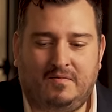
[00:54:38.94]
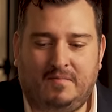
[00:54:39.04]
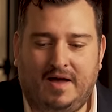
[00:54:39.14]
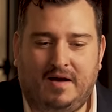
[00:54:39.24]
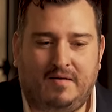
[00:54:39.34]

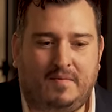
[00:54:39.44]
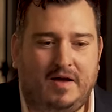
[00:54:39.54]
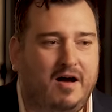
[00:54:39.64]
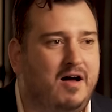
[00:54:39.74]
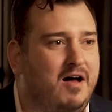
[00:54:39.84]
my
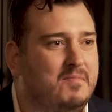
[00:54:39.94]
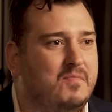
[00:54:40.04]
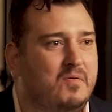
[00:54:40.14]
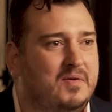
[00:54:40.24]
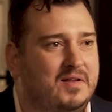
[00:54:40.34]
aha
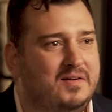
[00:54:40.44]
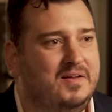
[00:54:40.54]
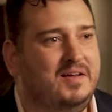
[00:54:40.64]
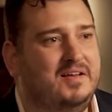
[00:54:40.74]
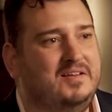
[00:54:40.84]
moment
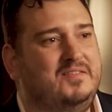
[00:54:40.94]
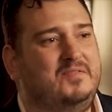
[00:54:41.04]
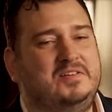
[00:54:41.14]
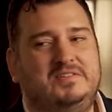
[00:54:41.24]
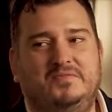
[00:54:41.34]

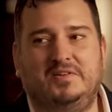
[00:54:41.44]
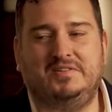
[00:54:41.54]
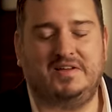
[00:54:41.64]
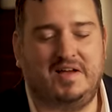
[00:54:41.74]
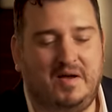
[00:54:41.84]

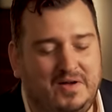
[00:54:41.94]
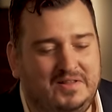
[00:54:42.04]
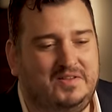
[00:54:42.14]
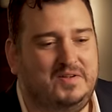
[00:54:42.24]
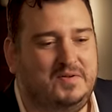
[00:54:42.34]
was I
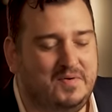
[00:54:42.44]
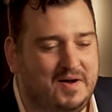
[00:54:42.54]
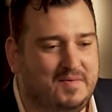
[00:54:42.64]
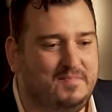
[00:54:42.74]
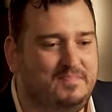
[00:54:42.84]
went to
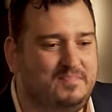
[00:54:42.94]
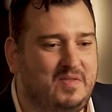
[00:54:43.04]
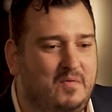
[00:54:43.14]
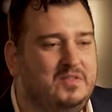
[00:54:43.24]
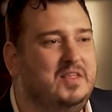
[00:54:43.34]

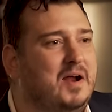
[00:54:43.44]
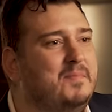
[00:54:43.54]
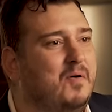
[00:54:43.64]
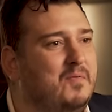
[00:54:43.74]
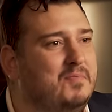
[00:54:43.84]
the
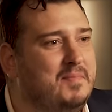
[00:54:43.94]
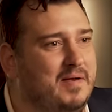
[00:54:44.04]
airport with my